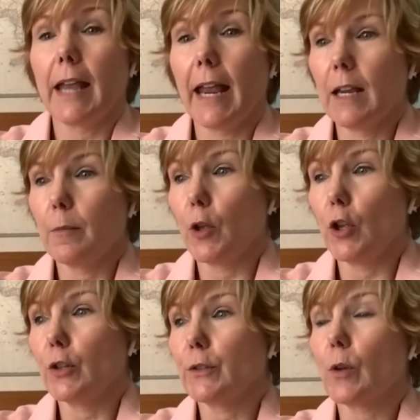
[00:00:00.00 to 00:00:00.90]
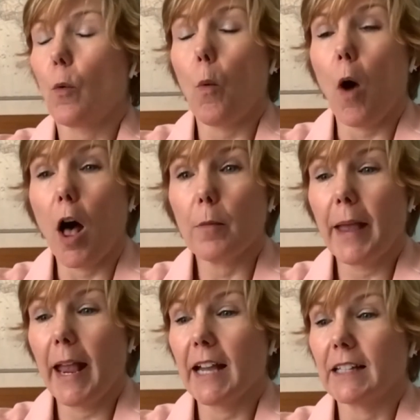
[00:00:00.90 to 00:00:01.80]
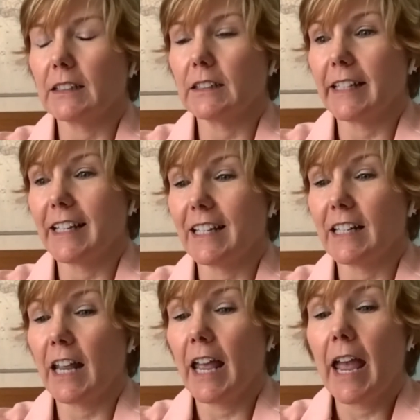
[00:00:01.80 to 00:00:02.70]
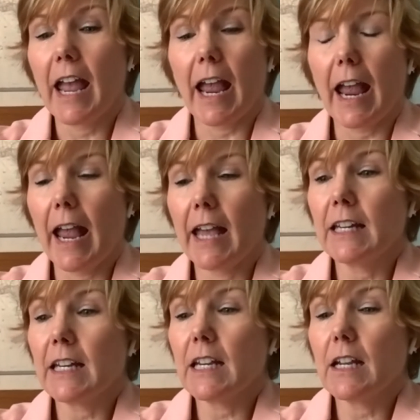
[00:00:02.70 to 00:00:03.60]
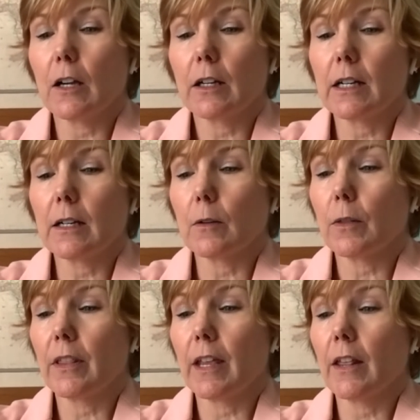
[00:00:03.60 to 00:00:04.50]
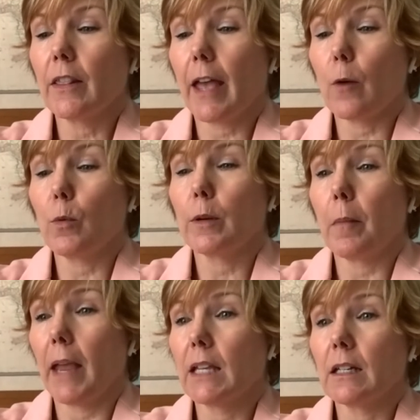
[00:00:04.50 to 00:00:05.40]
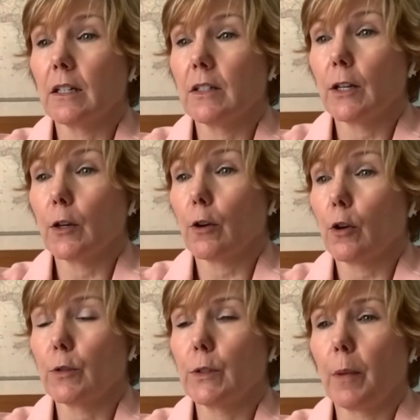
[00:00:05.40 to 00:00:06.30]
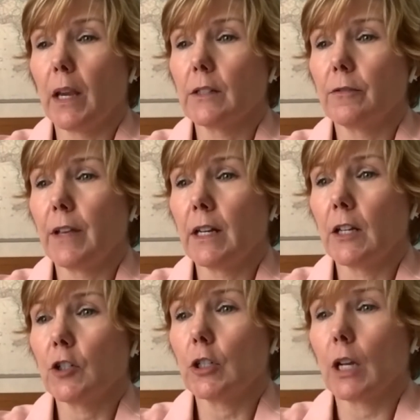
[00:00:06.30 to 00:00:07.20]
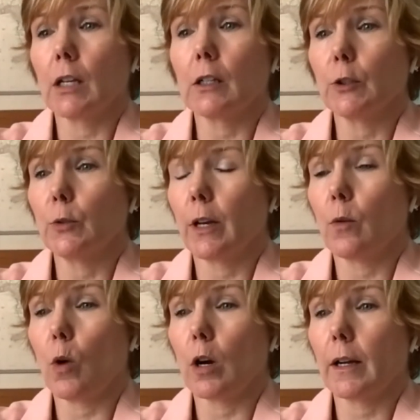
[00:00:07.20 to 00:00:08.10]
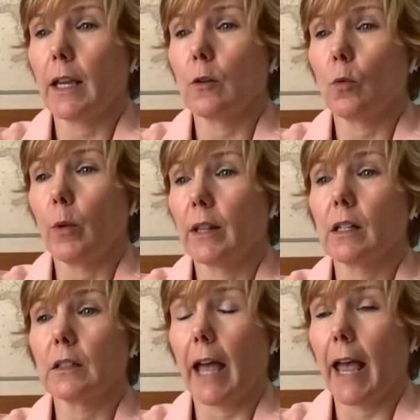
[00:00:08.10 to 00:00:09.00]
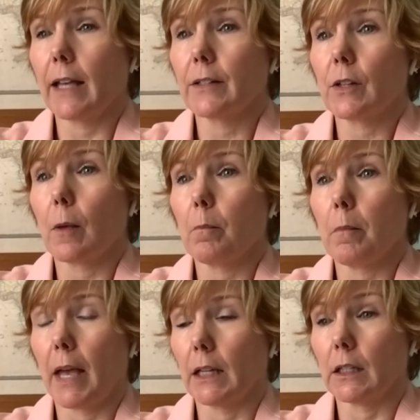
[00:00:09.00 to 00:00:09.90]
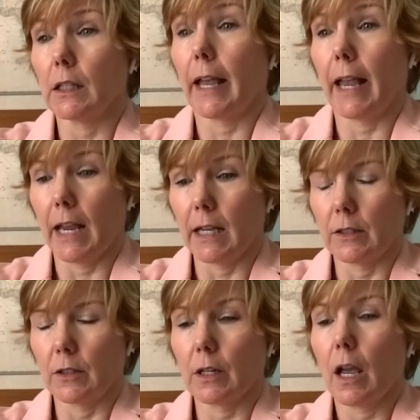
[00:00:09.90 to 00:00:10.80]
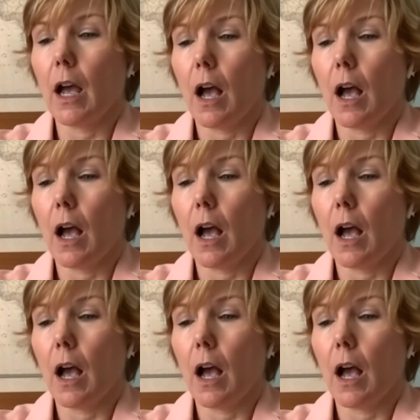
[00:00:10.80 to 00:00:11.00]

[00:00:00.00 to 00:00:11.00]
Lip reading: tables, wall paneling, anything that would make an interior space finished, including working with glass, metal, and